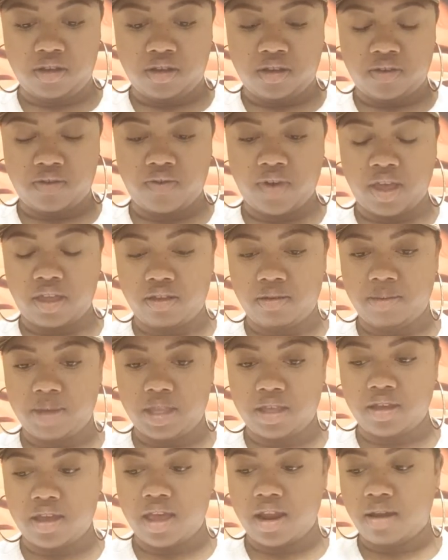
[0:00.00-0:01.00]
Father,
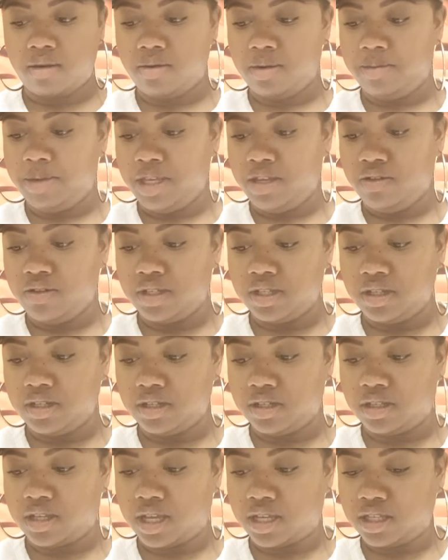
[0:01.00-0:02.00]
Mother God, I will be using
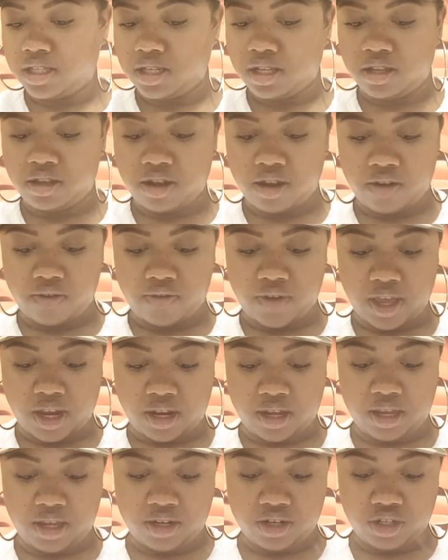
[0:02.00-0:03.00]
this deck to clarify
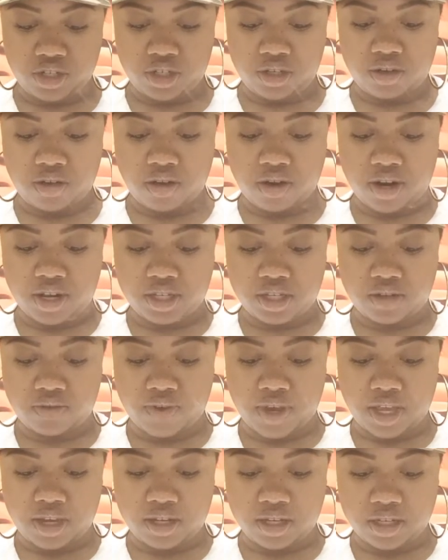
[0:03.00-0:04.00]
the energy cards
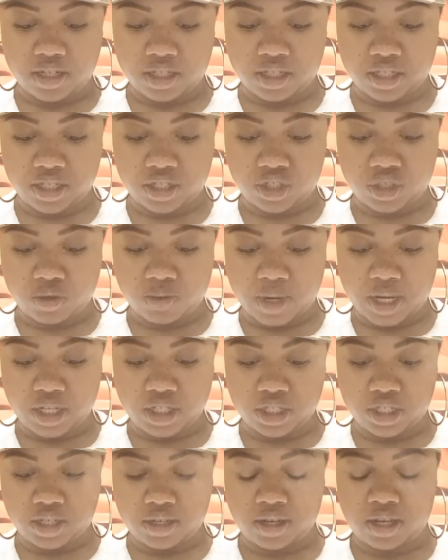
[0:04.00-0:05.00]
surrounding the
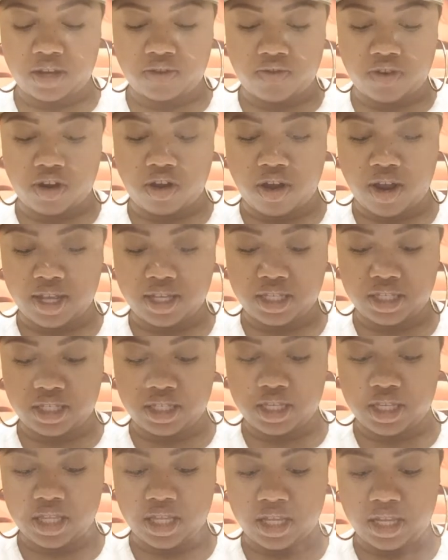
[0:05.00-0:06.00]
situation in regards
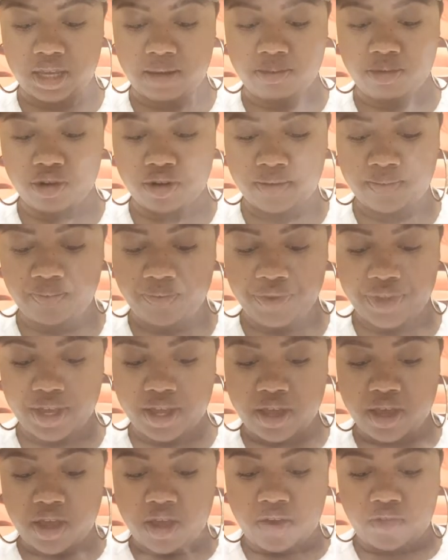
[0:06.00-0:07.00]
to the Libra
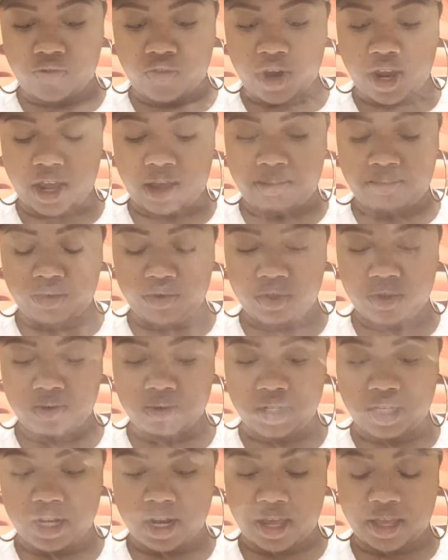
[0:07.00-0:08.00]
for April
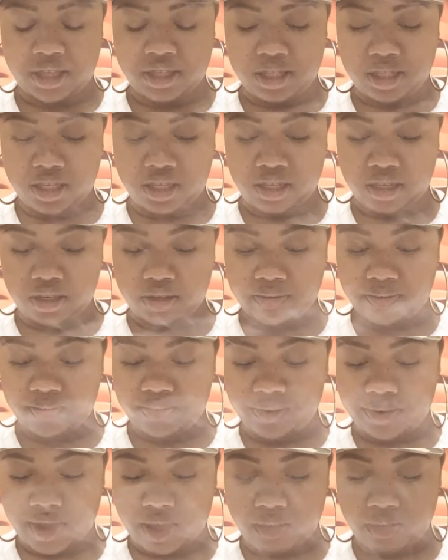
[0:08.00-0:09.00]
2019.
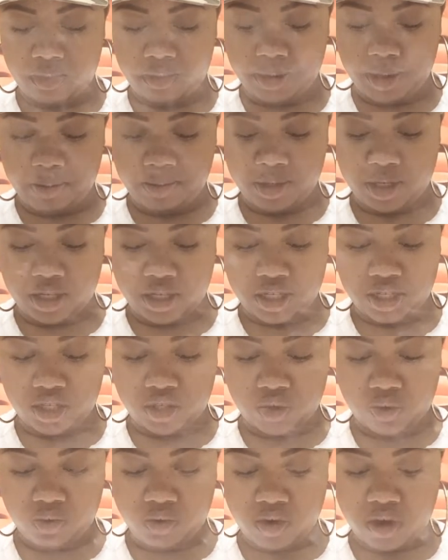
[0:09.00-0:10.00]
I will be pulling
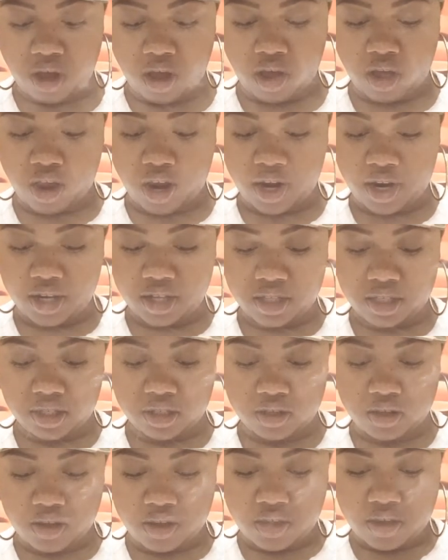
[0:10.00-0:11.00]
2 cards
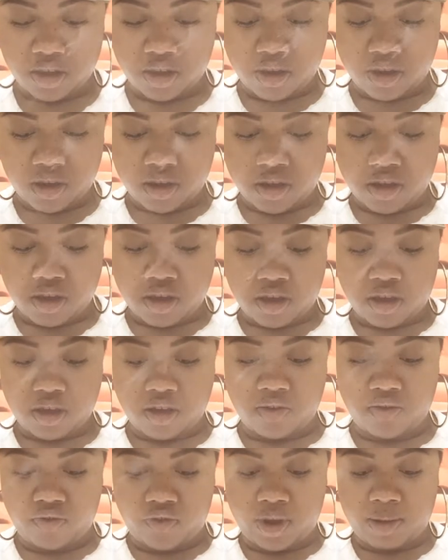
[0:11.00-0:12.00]

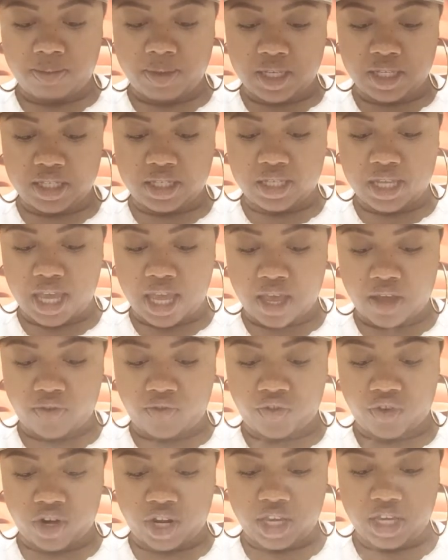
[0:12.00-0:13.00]
from this deck
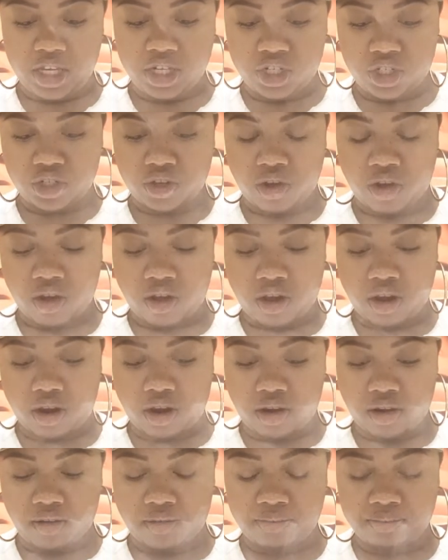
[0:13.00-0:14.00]
for each
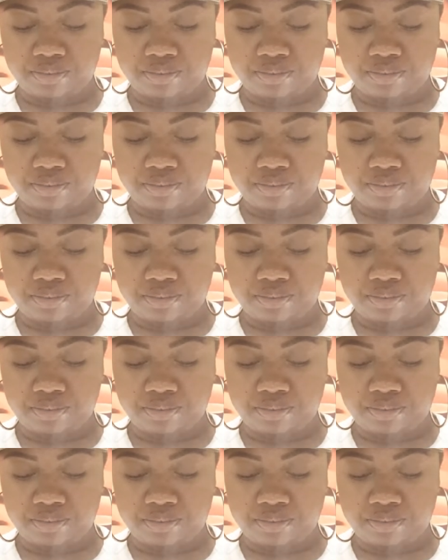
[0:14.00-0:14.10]
card.